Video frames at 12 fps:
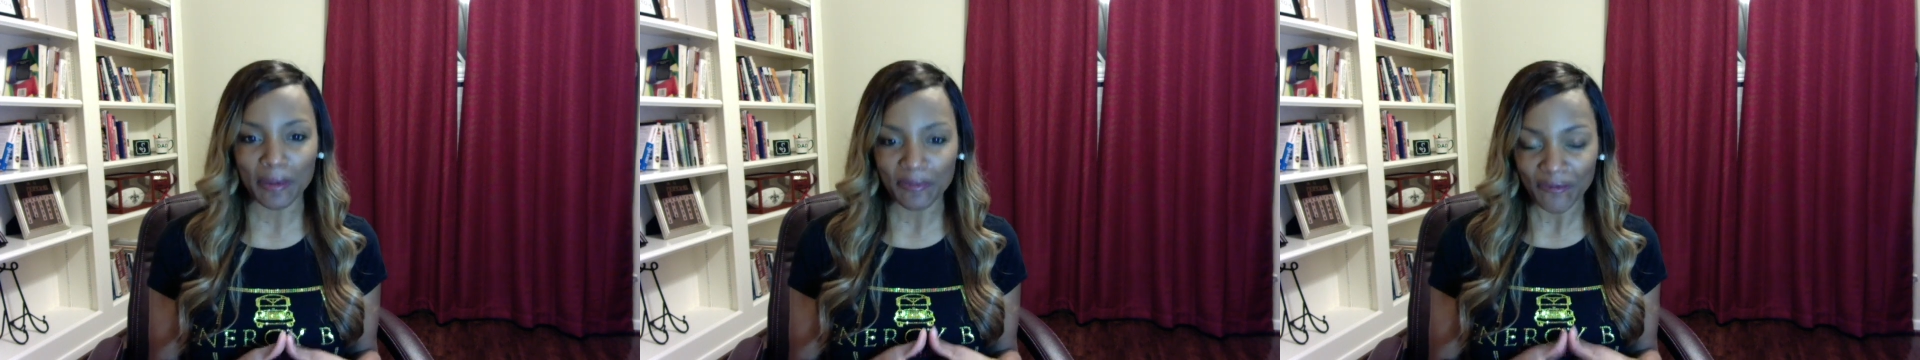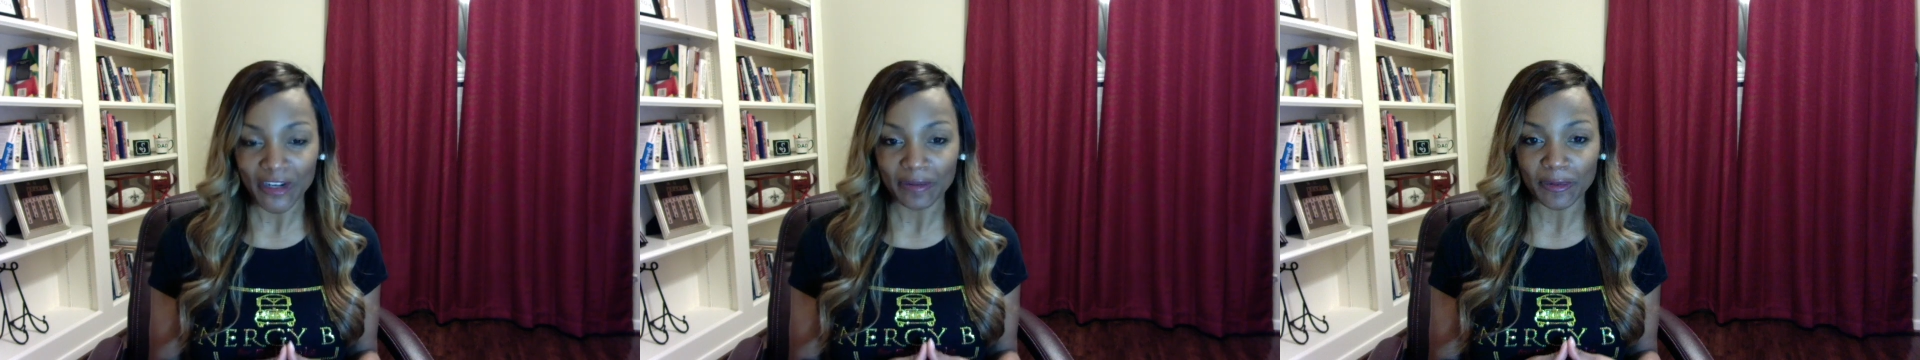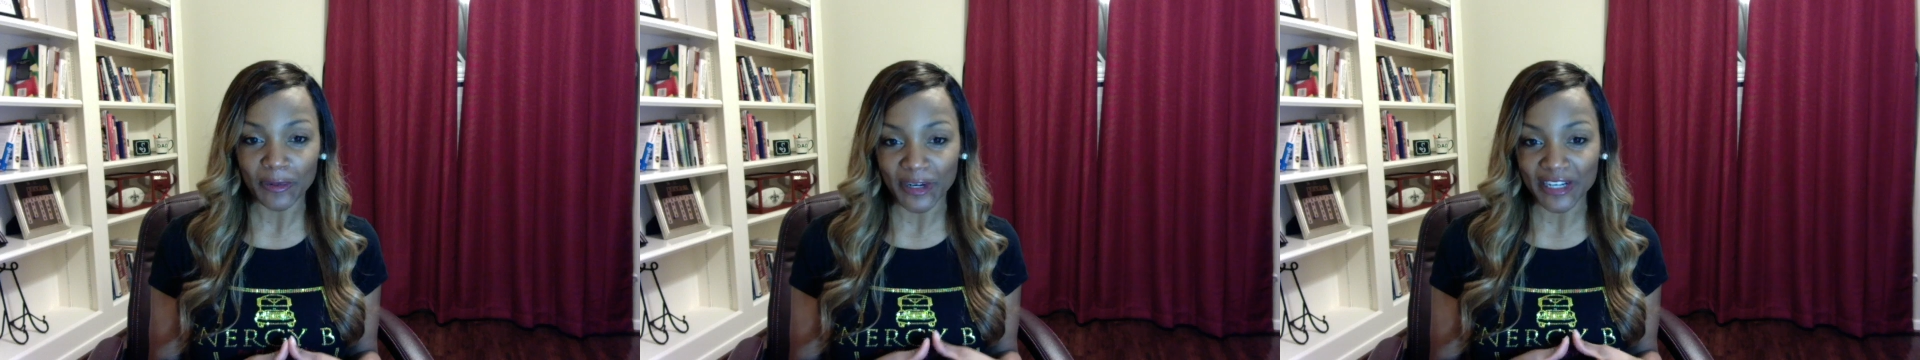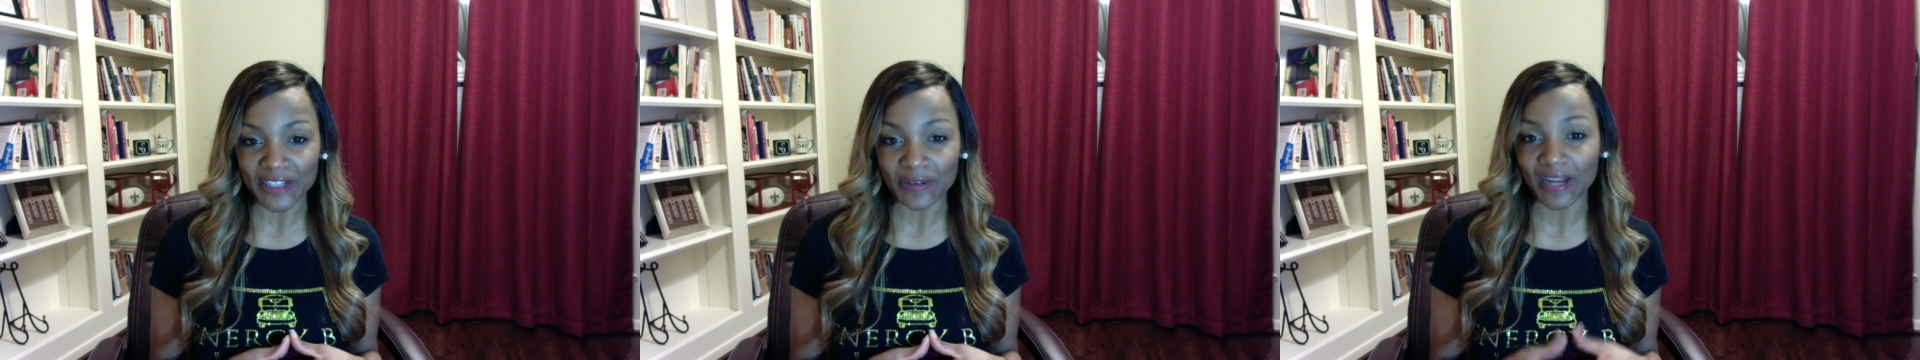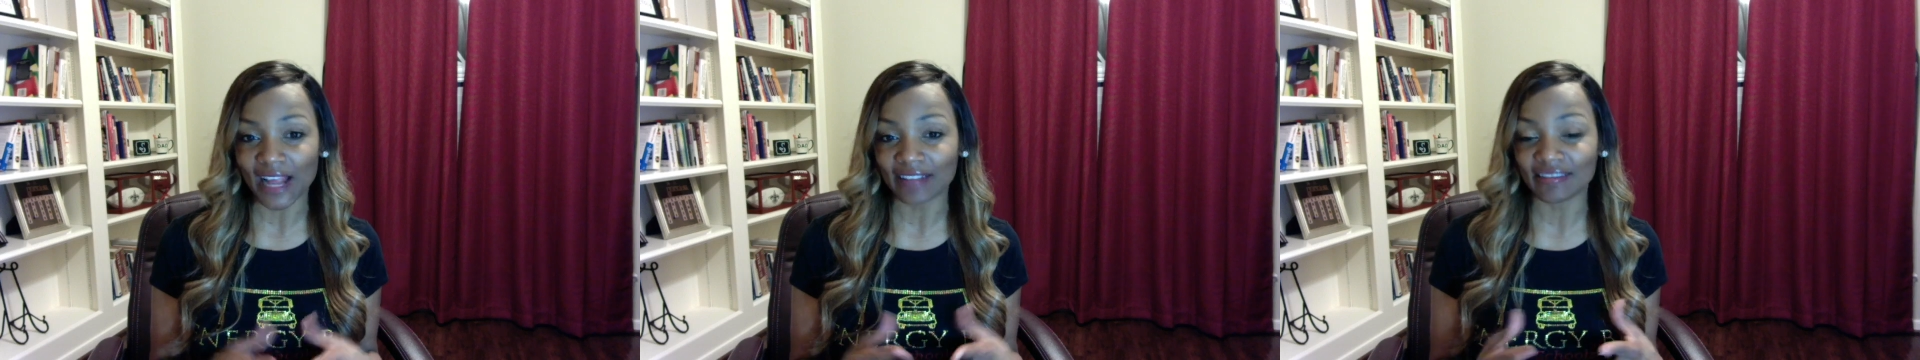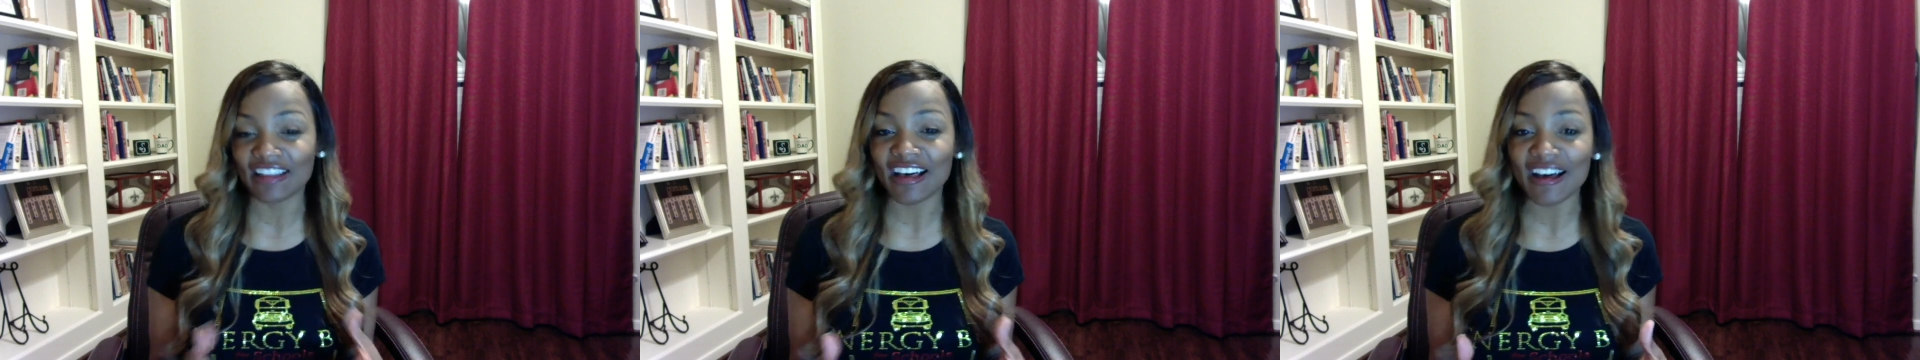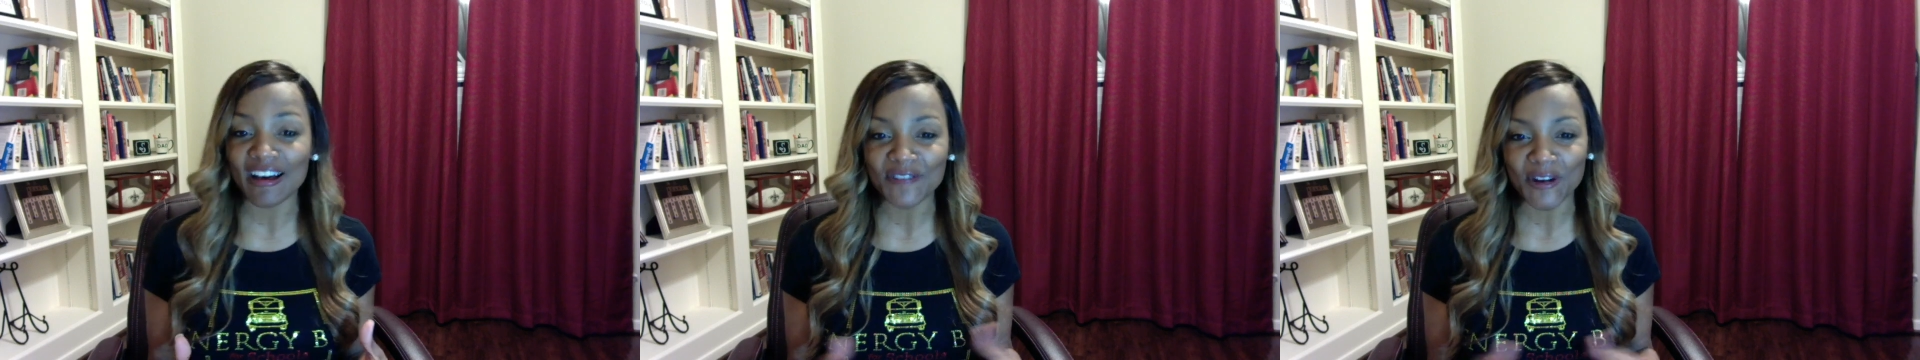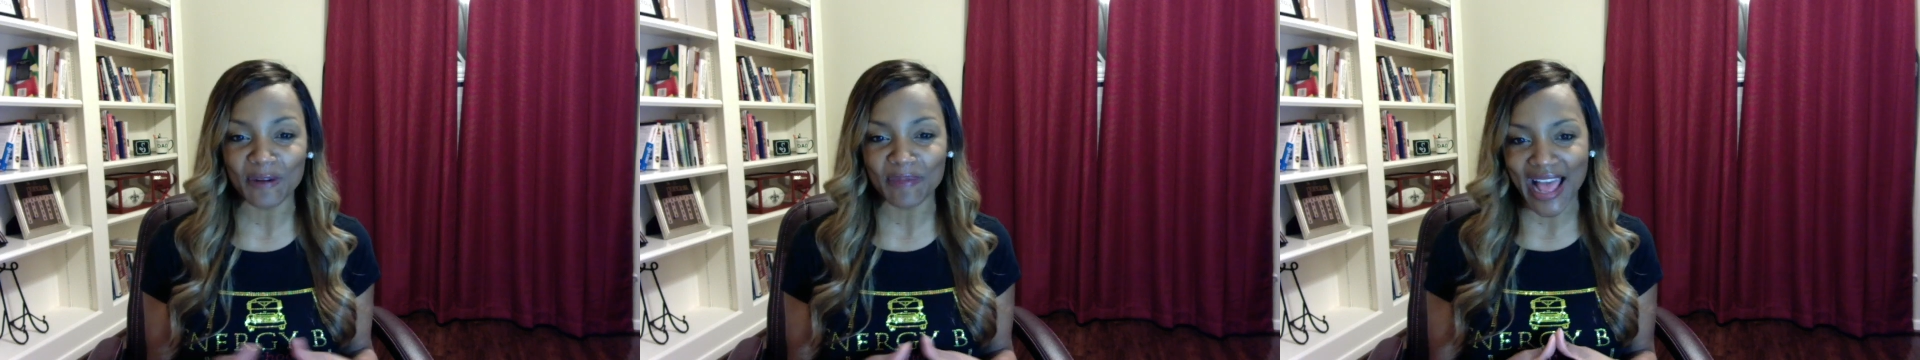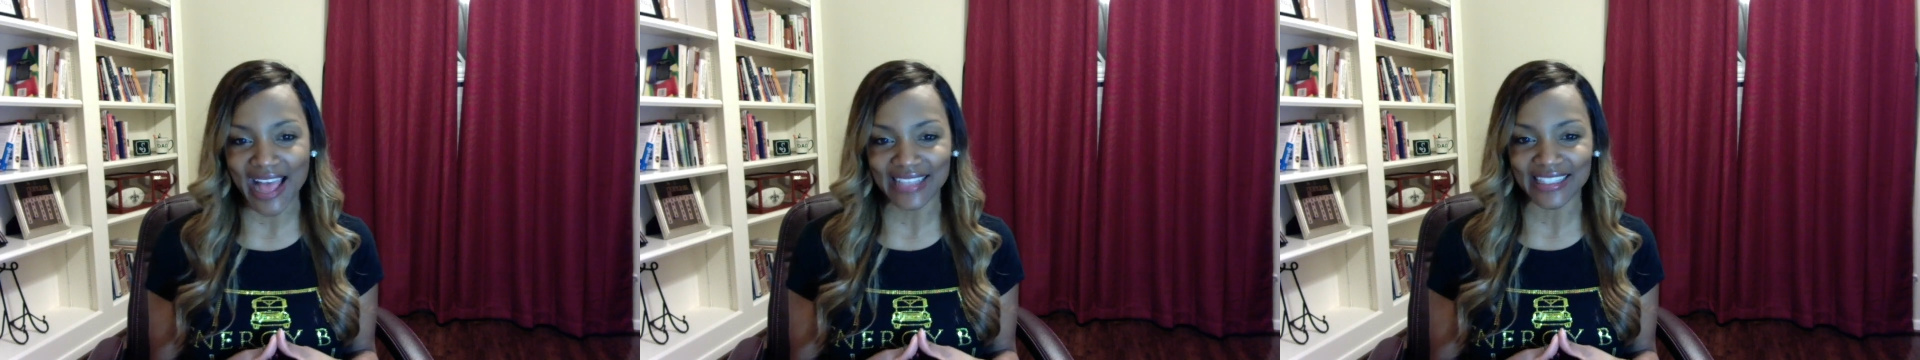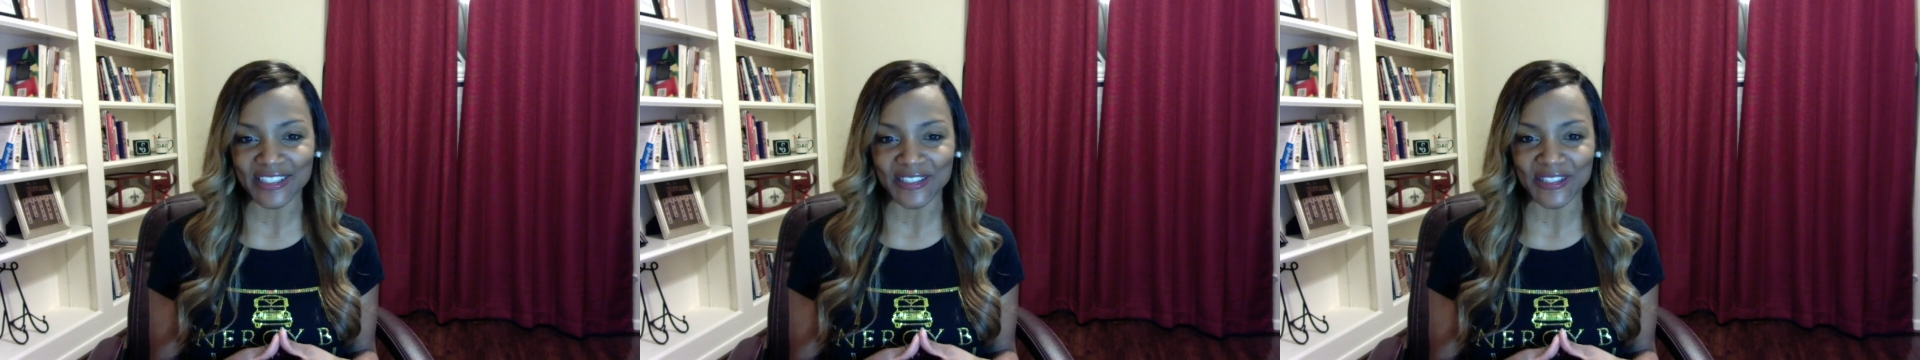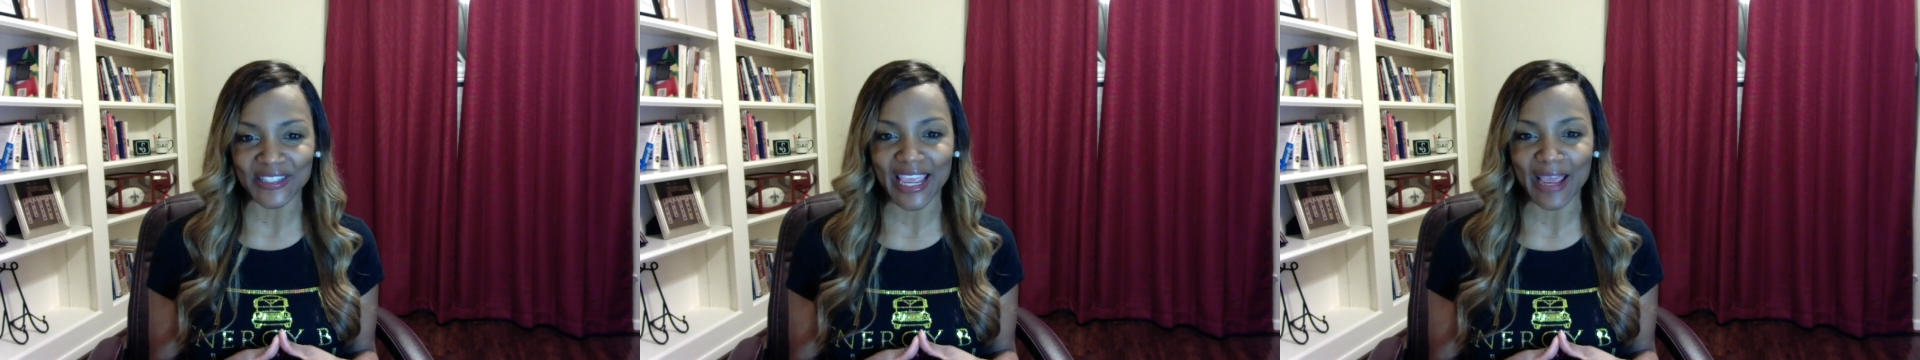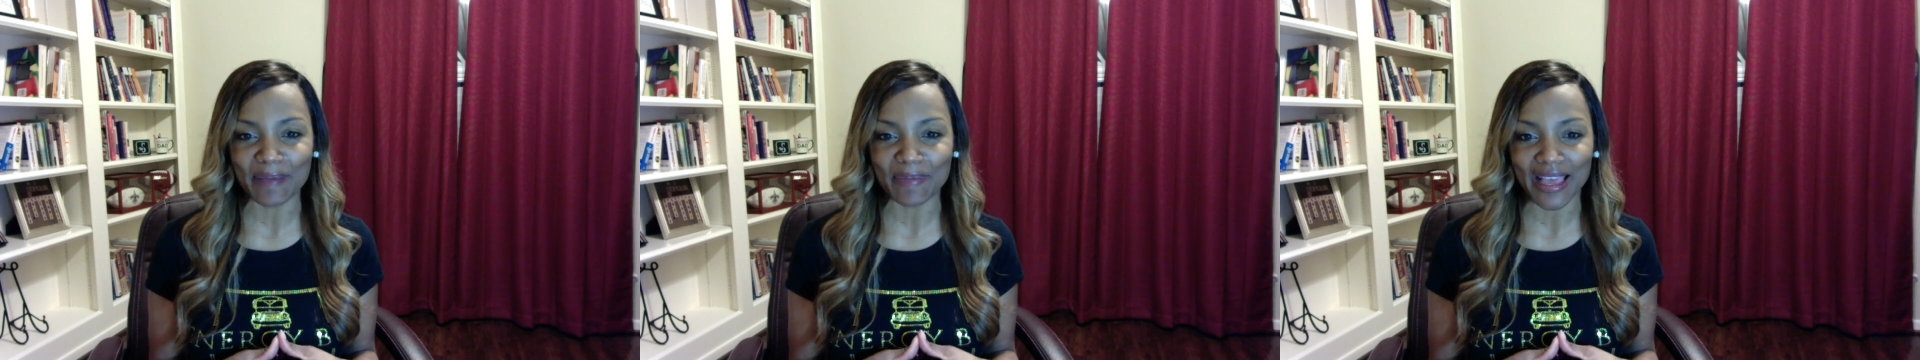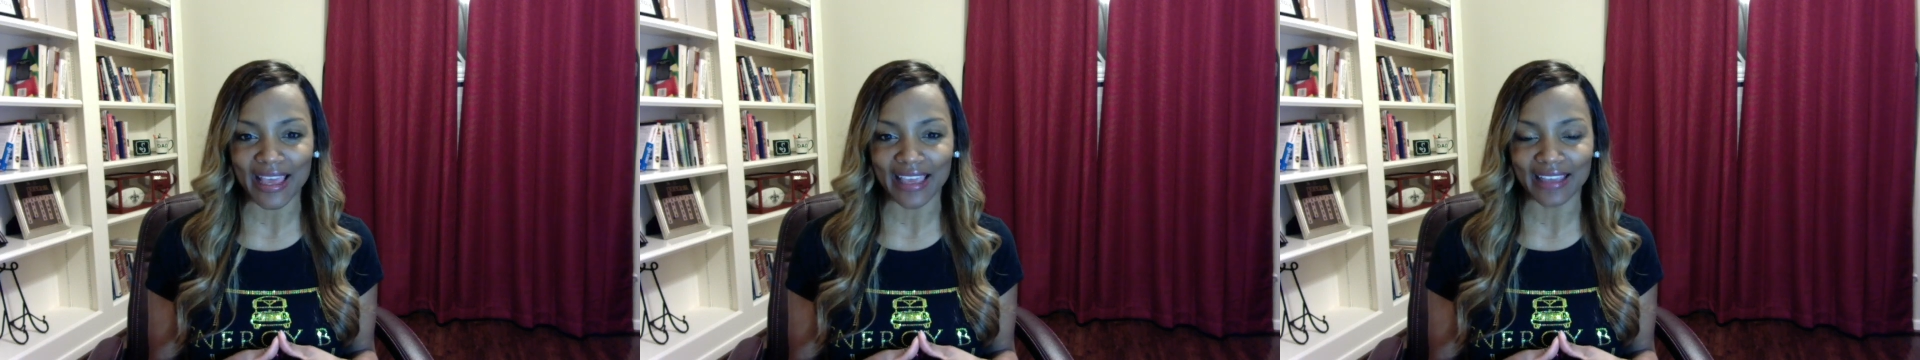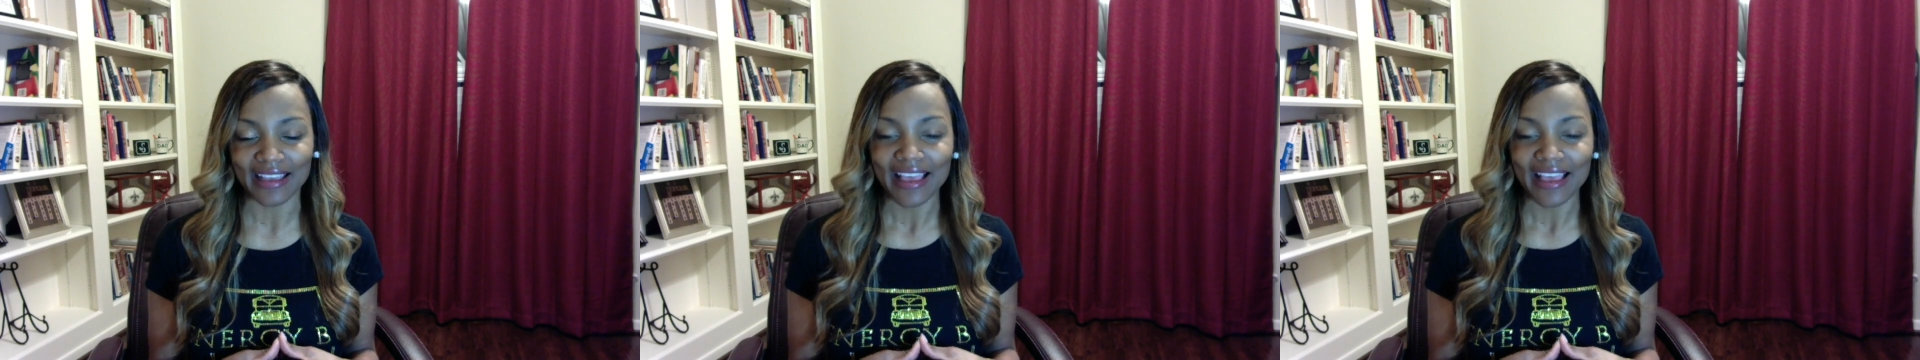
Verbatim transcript: February during our Love Your Passengers campaign,